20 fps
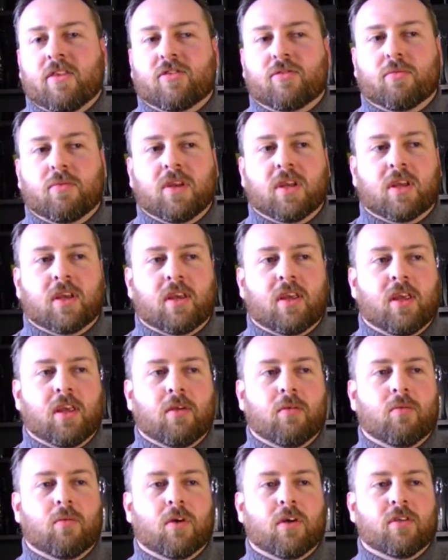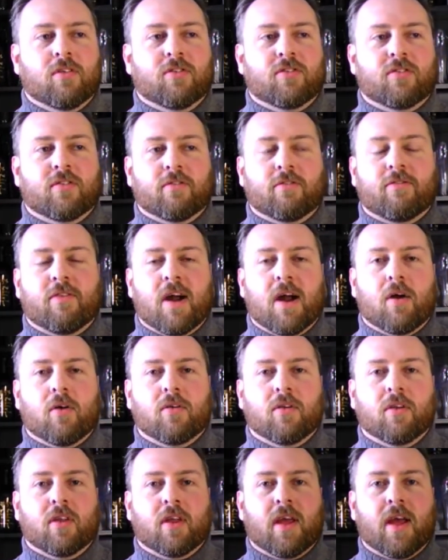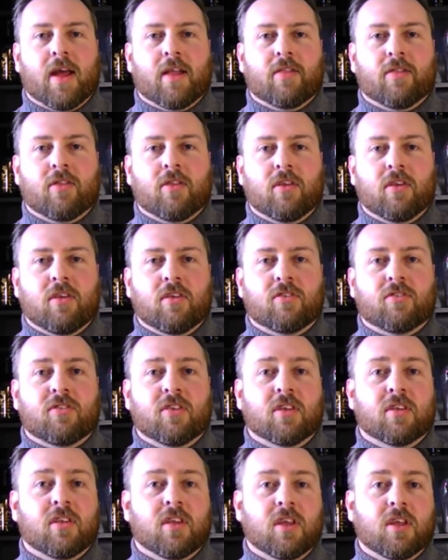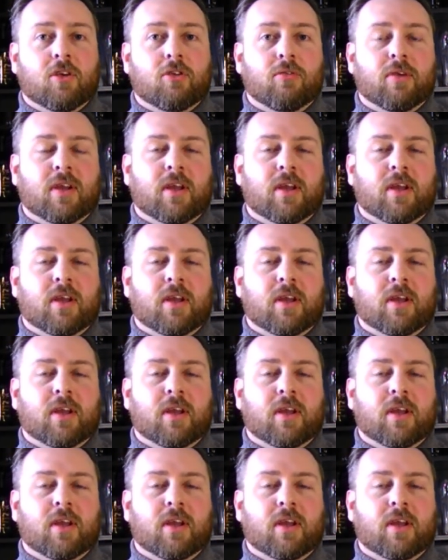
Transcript: This week he was found at the Sydney